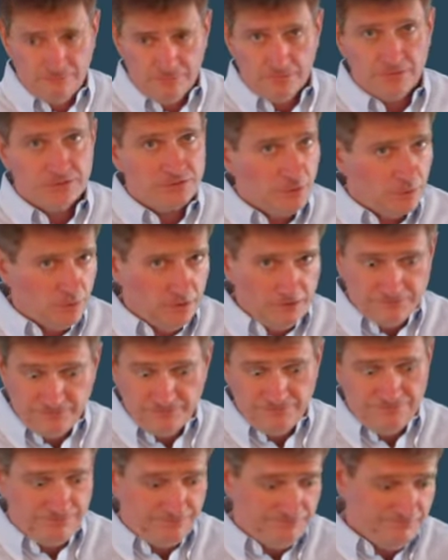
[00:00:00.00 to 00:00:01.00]
For a total of
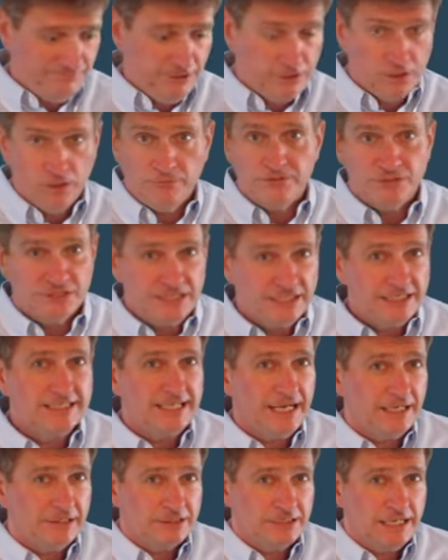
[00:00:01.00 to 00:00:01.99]
a little over
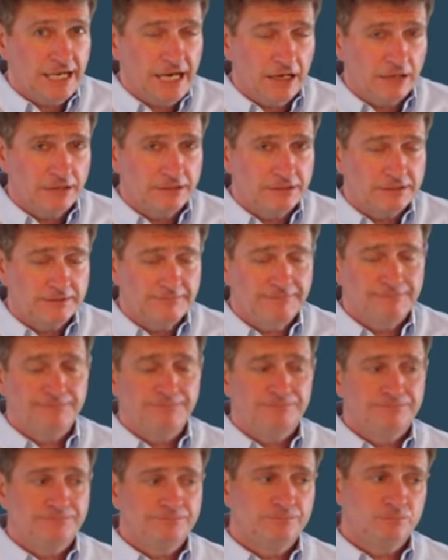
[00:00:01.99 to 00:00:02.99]
$6,000.
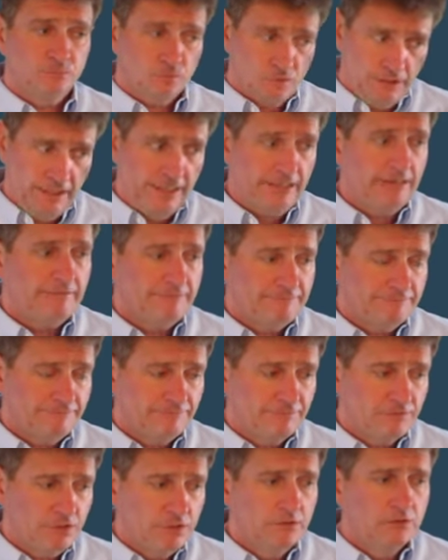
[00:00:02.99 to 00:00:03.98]
Yeah.
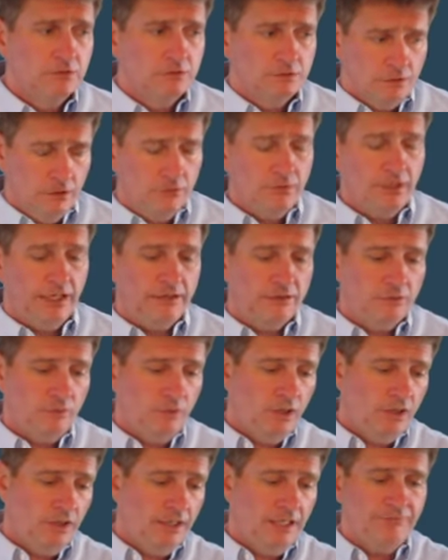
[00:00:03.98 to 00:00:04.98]
Okay.
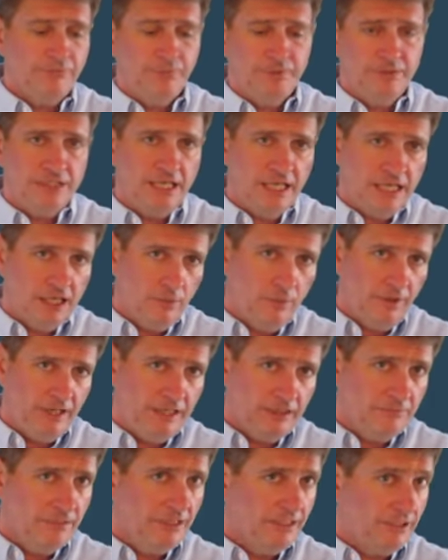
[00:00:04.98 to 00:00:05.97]
Well, if we take
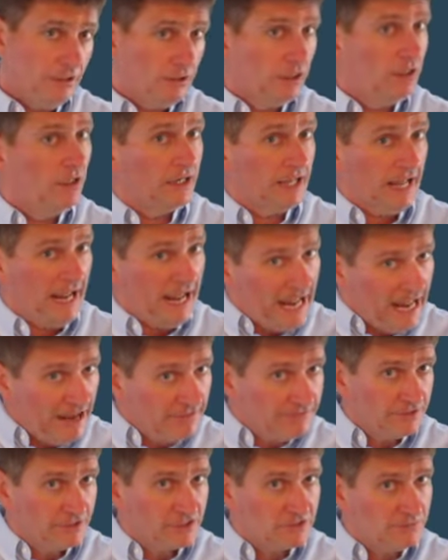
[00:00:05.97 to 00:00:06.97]
away the money you're going to
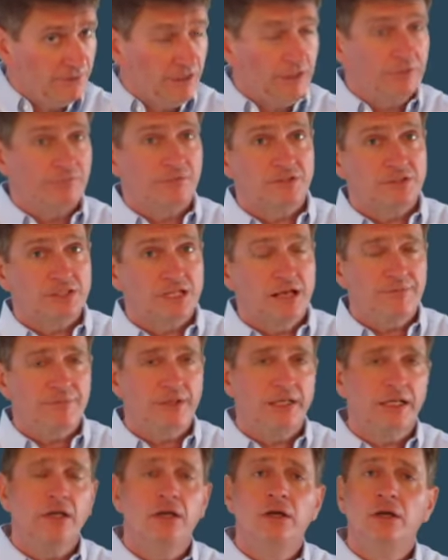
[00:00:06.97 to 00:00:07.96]
have to spend for
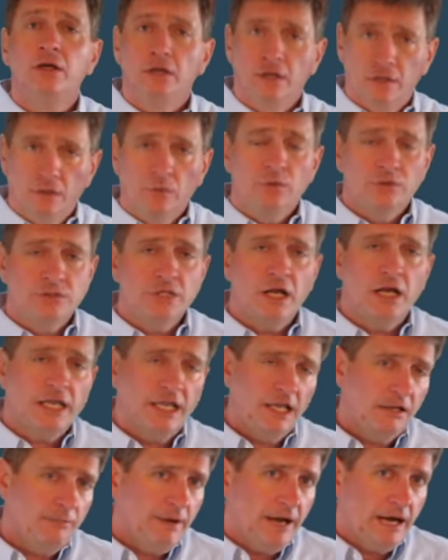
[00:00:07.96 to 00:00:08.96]
something, we're
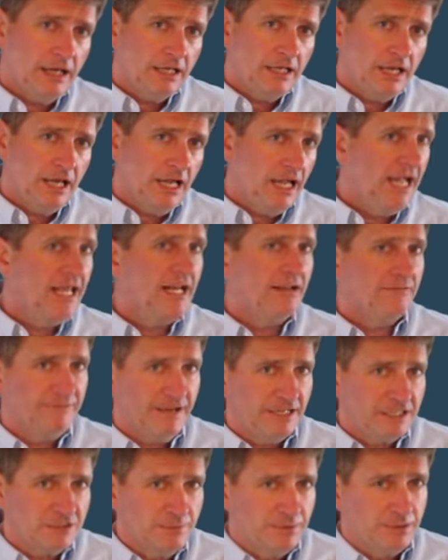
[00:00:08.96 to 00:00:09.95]
talking about an
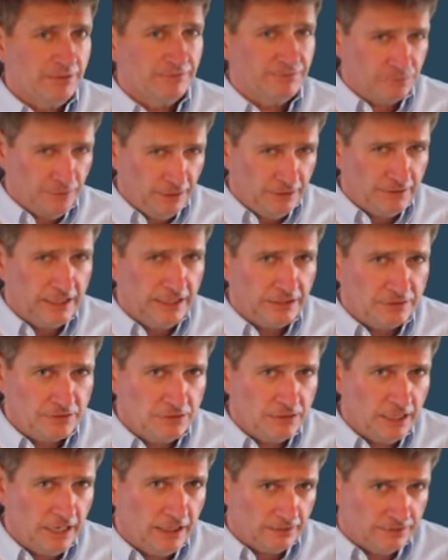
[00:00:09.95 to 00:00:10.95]
investment of
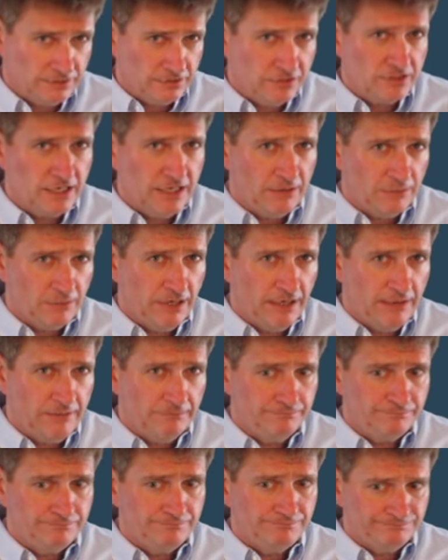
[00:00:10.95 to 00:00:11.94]
$3,000. Is that
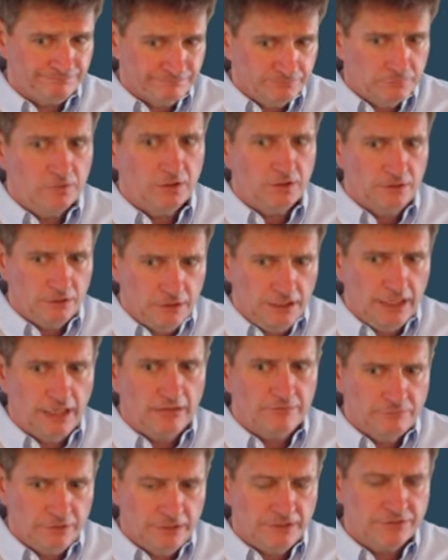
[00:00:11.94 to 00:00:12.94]
right?
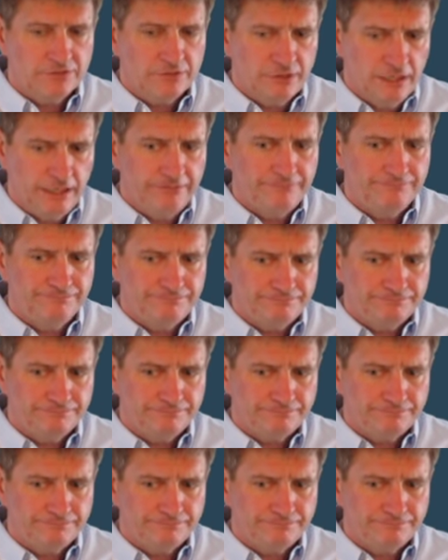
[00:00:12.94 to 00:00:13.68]
Yeah, that's right.